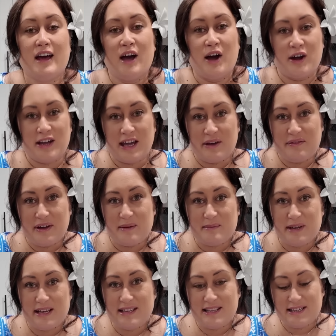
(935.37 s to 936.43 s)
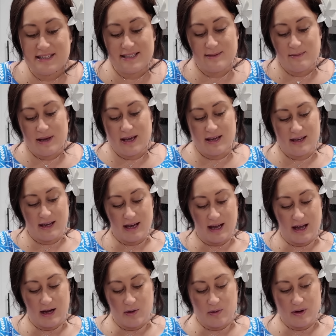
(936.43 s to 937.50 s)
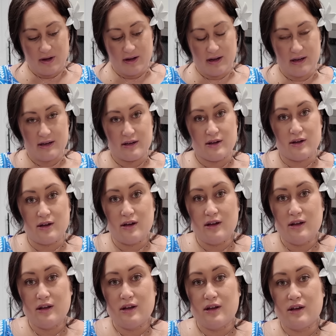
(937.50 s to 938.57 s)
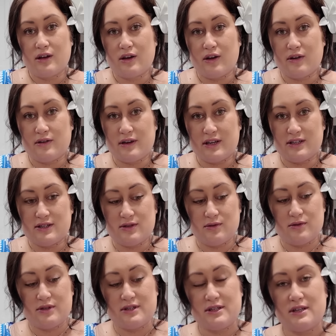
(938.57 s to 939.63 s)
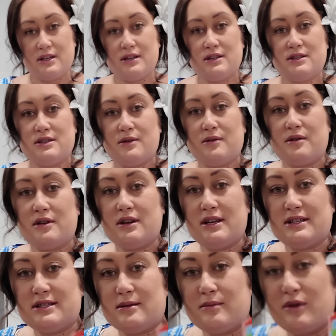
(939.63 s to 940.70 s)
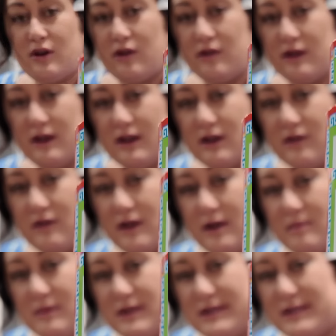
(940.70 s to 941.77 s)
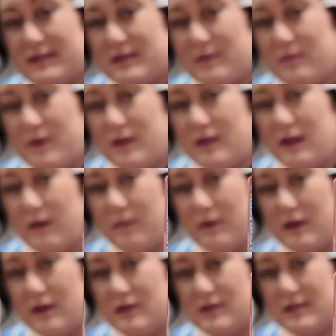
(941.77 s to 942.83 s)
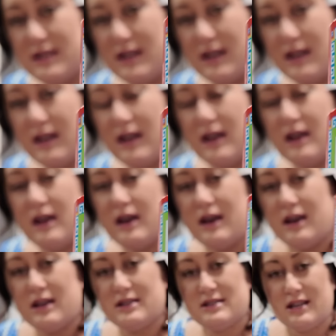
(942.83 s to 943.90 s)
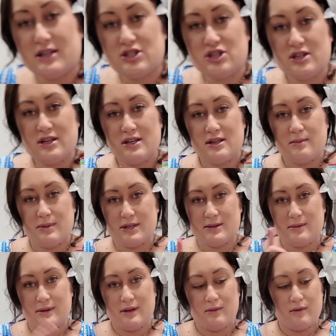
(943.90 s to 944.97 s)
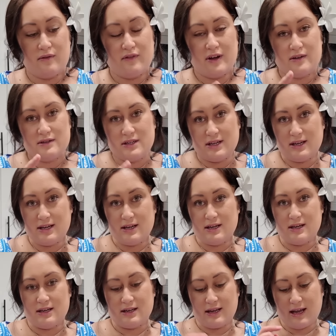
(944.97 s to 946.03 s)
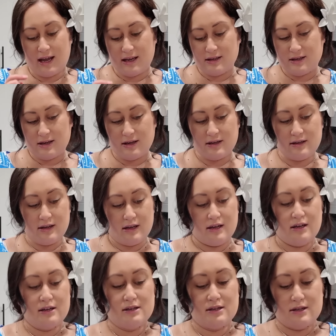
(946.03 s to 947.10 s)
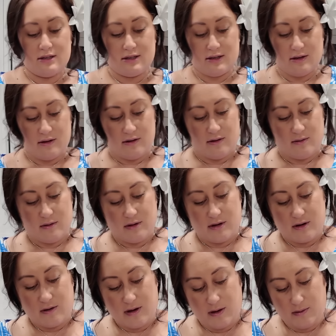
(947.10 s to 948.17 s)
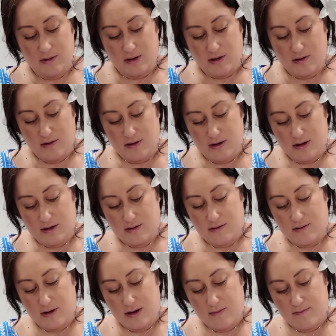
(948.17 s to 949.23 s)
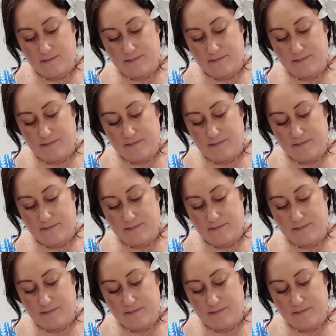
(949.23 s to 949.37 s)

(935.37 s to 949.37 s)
Okay, family, let's make our coconut sauce. So we're going to need some coconut cream. This is the one that we're using. It's actually the best one that we found here in Canada. So we're going to go ahead with the coconut cream.